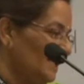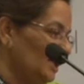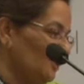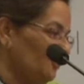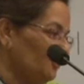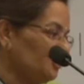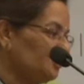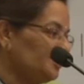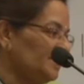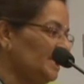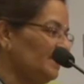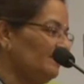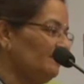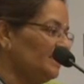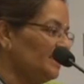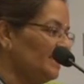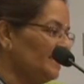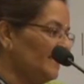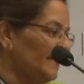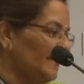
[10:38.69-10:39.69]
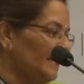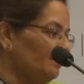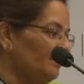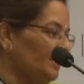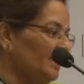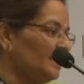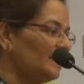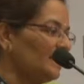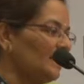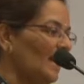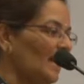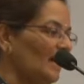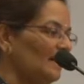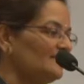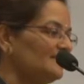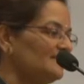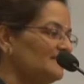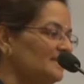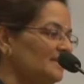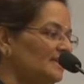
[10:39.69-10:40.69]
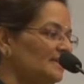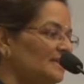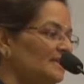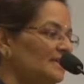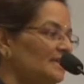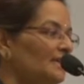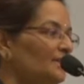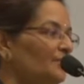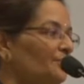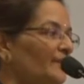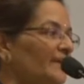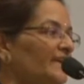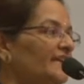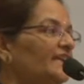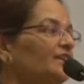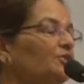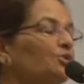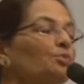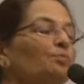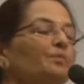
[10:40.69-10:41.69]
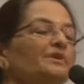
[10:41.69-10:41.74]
If you see, even the labor class, 22%